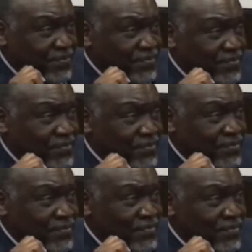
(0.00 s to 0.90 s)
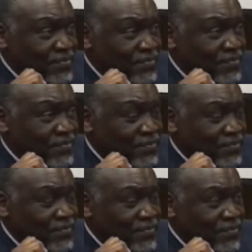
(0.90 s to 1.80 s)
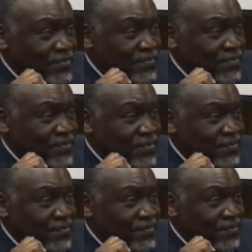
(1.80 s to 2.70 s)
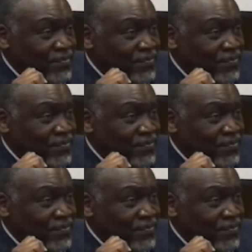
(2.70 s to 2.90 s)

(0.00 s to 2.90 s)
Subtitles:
No one is speaking in this clip.